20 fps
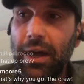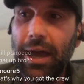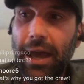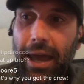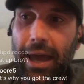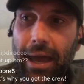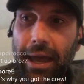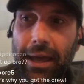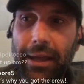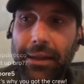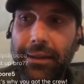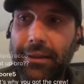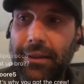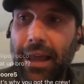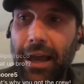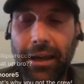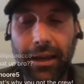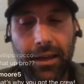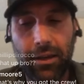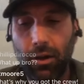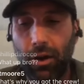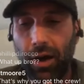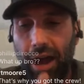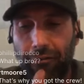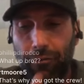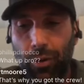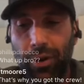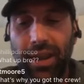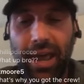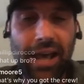and like,
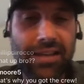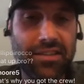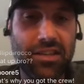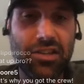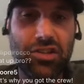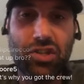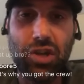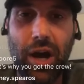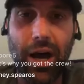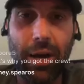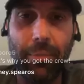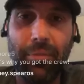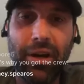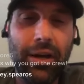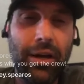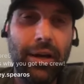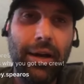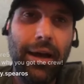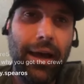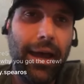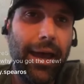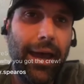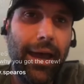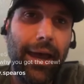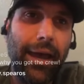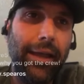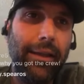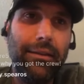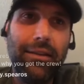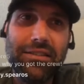everyone has a job,
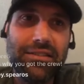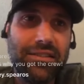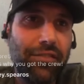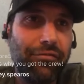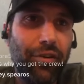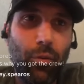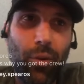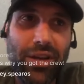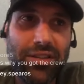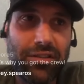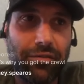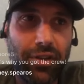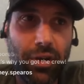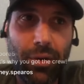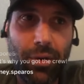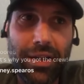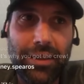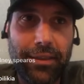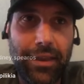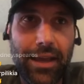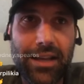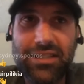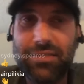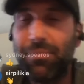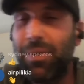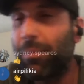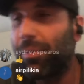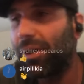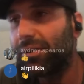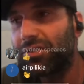and there's different ways of doing things.
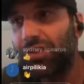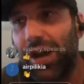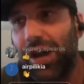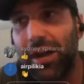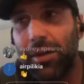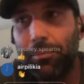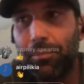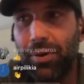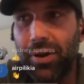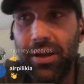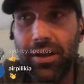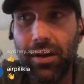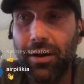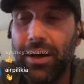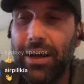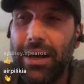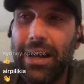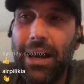People try to put,